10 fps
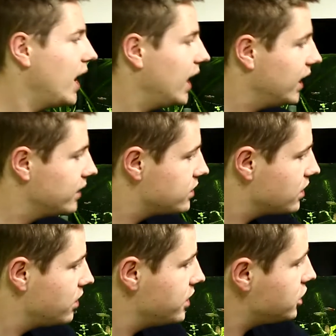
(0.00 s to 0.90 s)
And
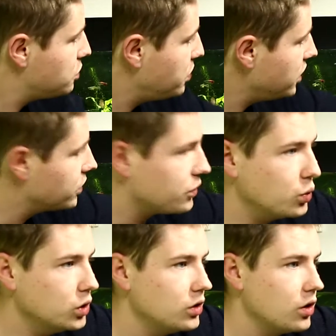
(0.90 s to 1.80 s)
this piece of
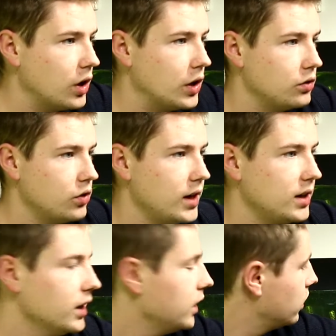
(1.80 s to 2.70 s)
wood right
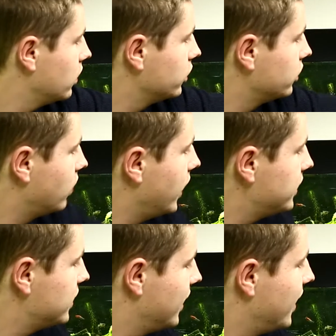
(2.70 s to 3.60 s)
here on the right